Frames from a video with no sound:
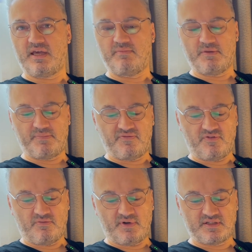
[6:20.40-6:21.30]
gaming
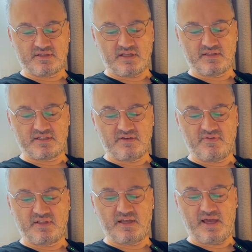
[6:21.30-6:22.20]
performance than the
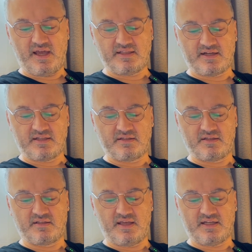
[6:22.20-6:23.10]
seventy-eight
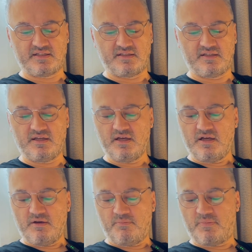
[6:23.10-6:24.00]
hundred X three D,
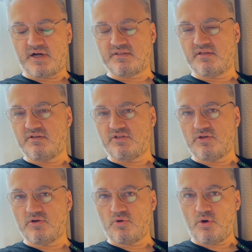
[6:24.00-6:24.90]
but
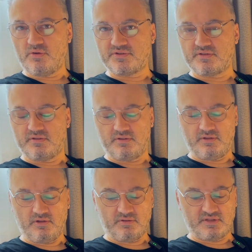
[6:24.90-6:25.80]
you won't
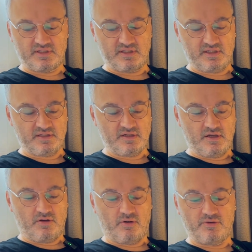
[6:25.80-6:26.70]
notice this
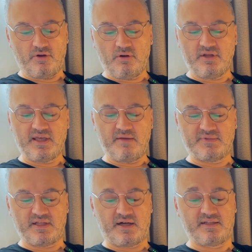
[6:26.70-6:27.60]
on all game
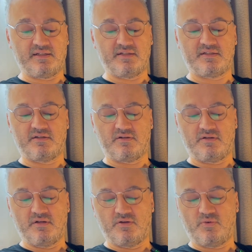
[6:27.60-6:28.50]
titles,
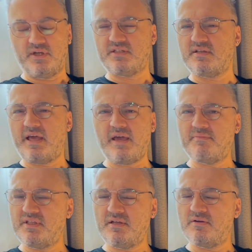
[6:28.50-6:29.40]
which A
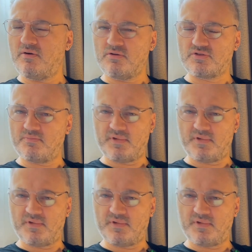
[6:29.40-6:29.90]
M D also